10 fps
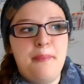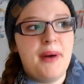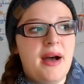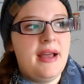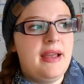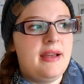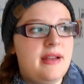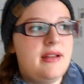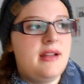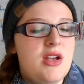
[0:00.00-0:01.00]
but
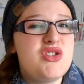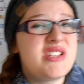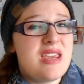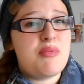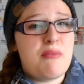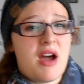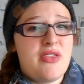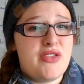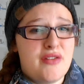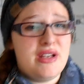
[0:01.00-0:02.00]
just keep in
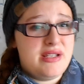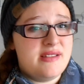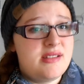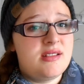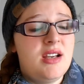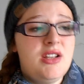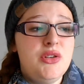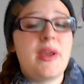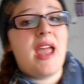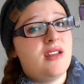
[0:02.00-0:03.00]
mind that
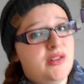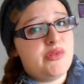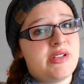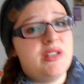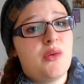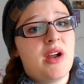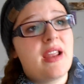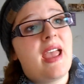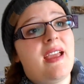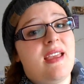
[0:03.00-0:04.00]
you can lose it or
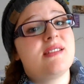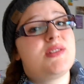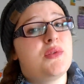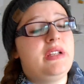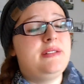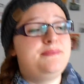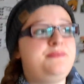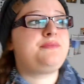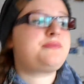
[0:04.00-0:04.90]
it can get stolen.